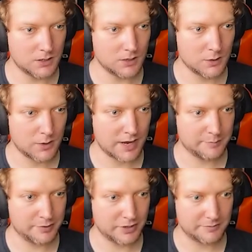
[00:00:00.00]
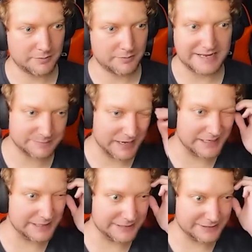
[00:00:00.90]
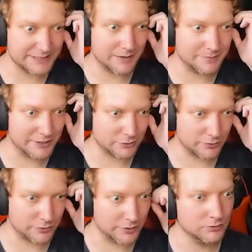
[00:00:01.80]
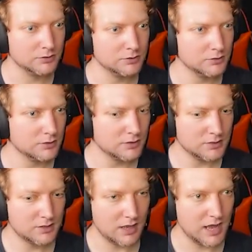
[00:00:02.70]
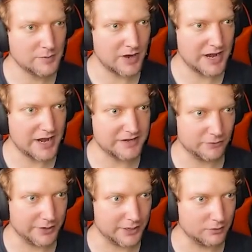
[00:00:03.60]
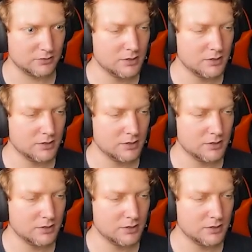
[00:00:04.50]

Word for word: All right, Bird Masked Man and his zombie crew. I'm ready for you.